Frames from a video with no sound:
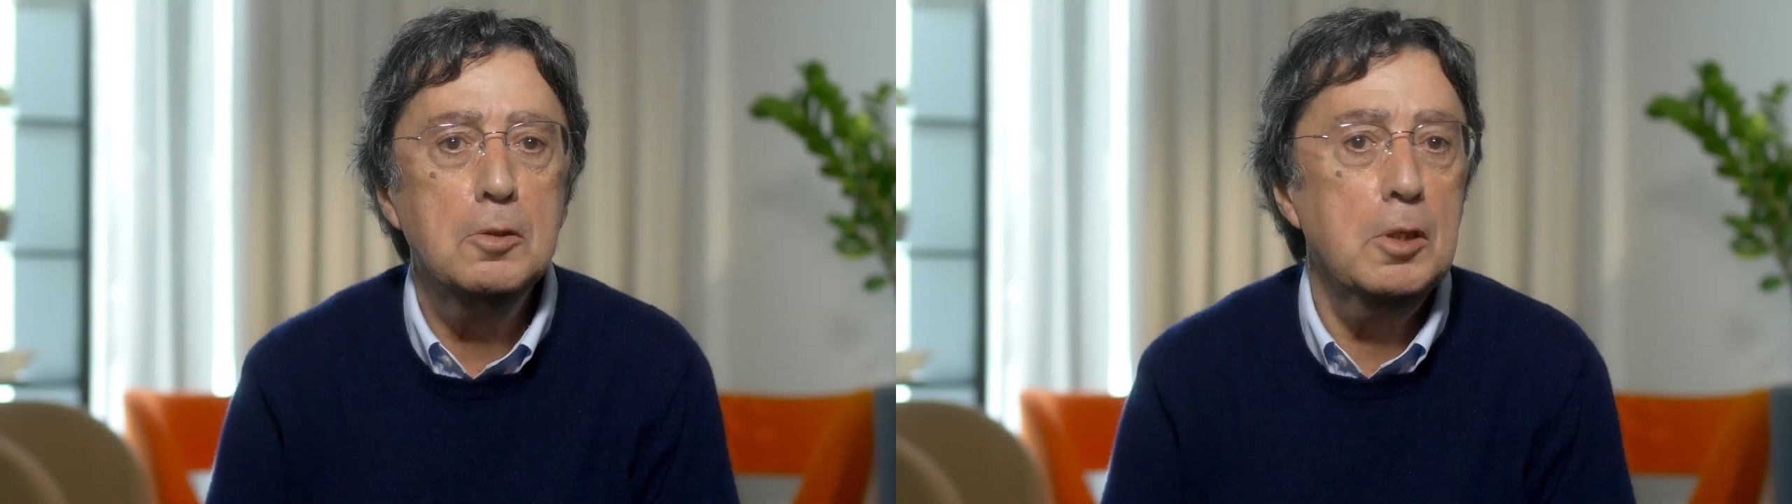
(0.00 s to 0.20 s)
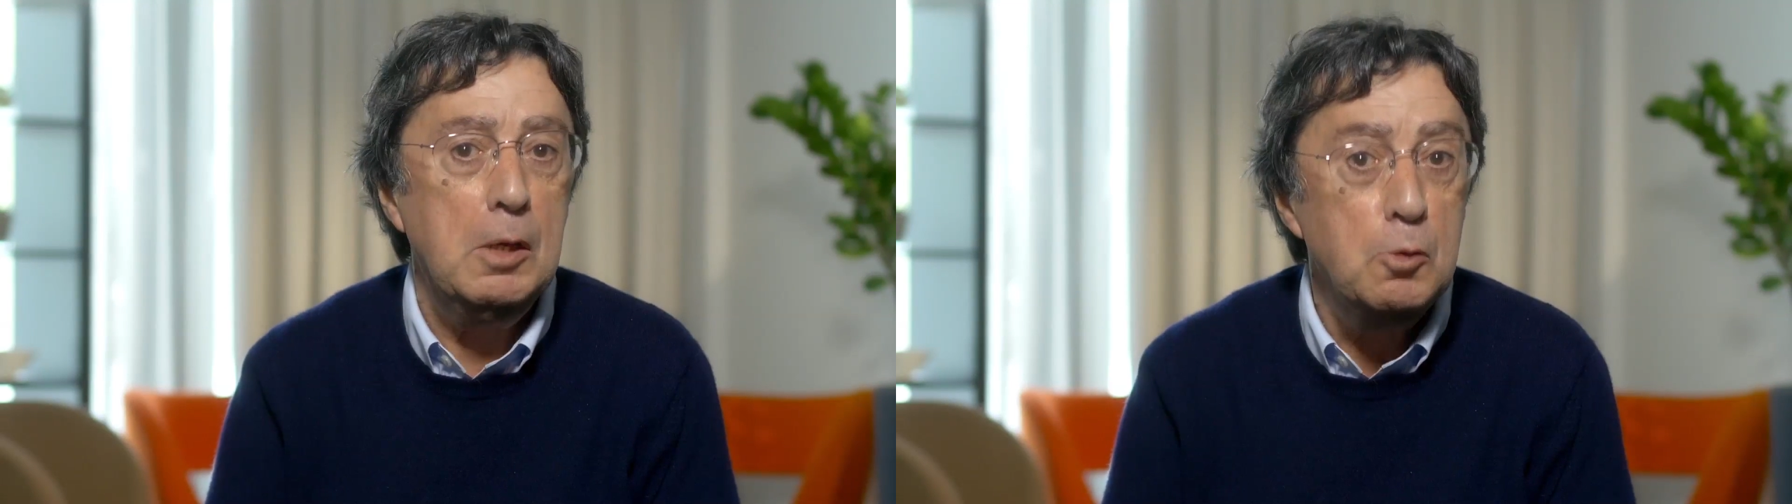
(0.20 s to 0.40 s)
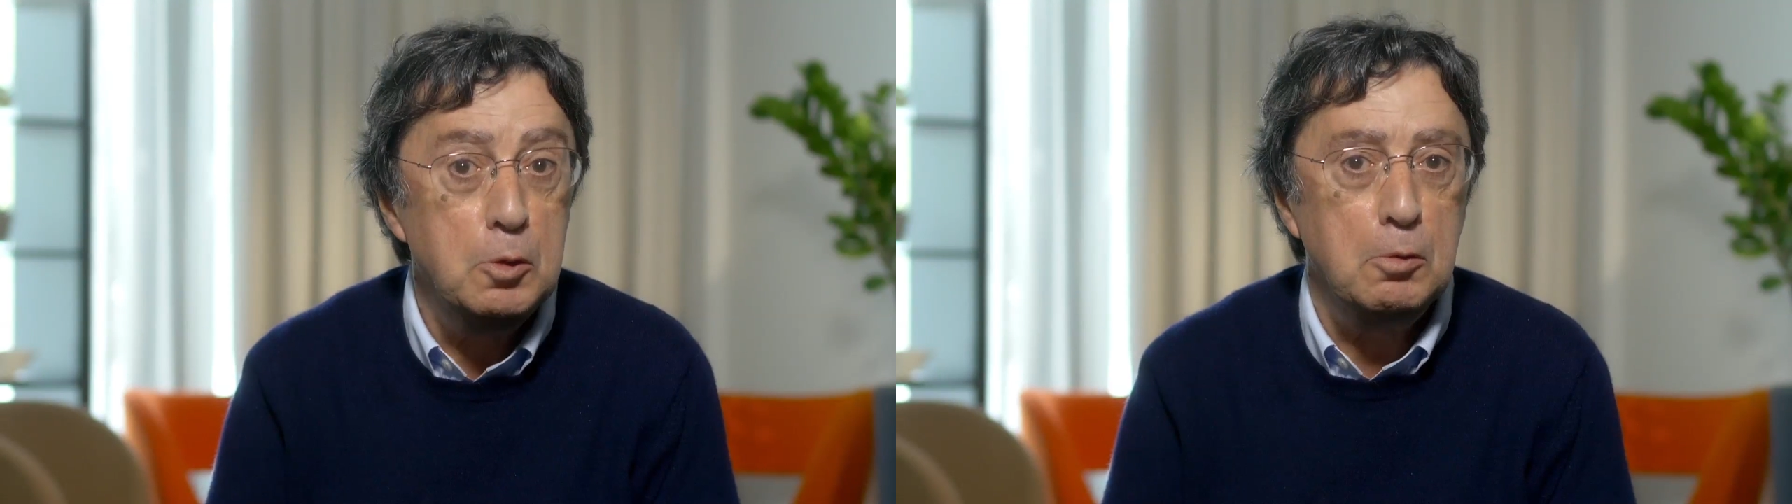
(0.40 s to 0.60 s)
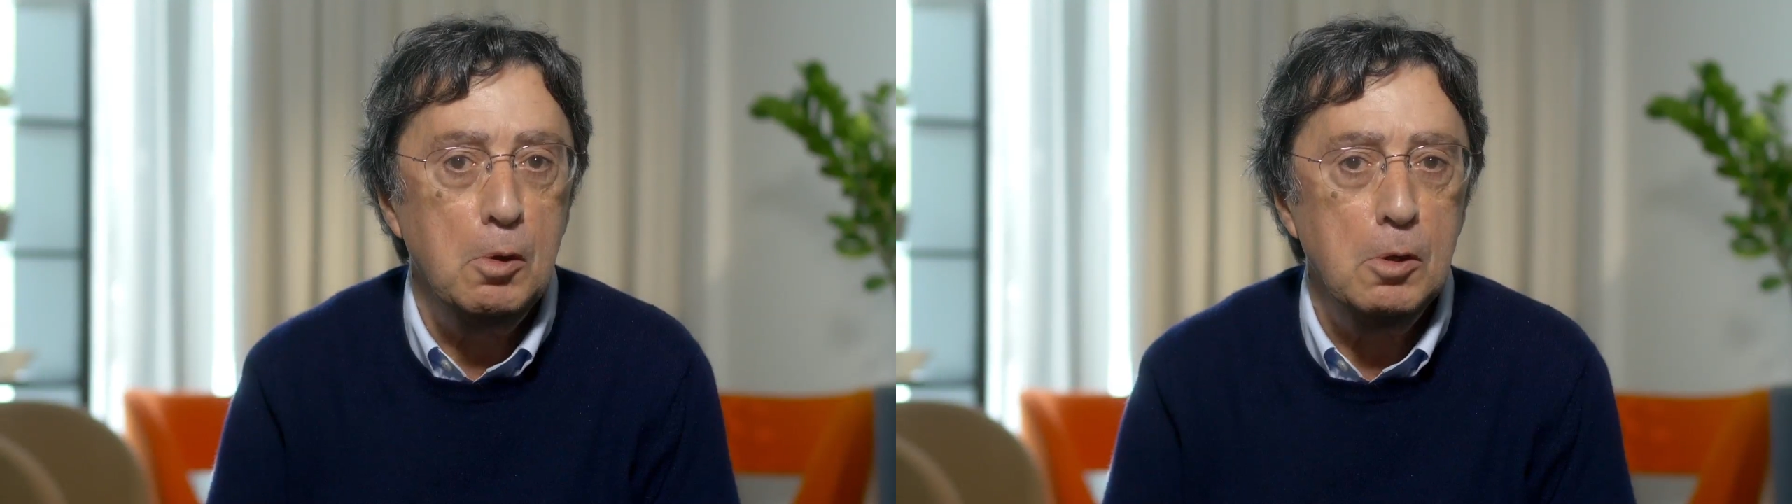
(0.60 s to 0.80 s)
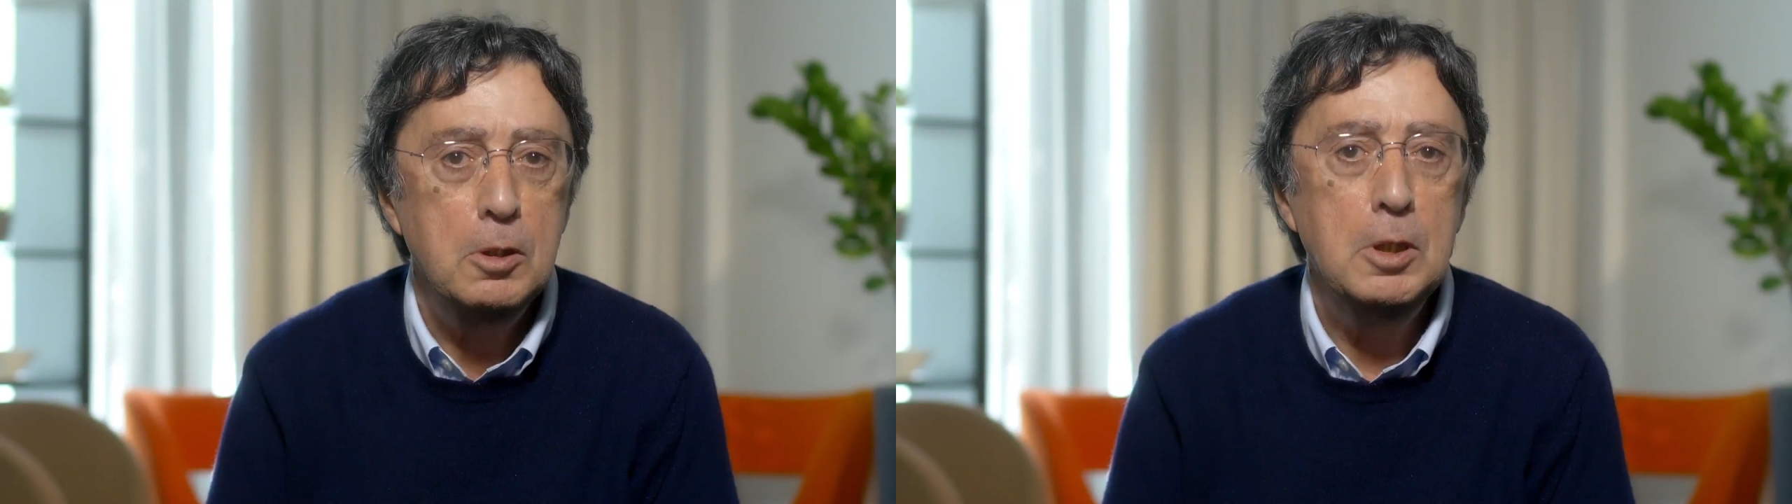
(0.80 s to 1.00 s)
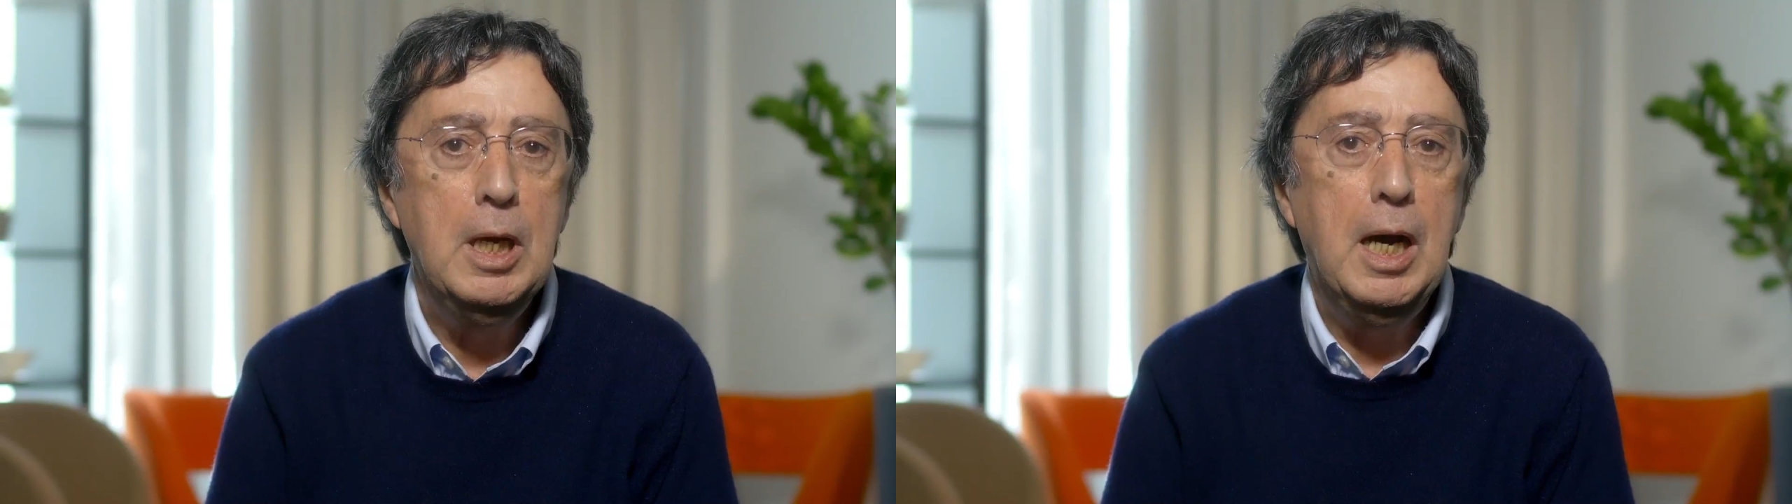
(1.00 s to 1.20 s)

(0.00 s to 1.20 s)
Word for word: the outstroke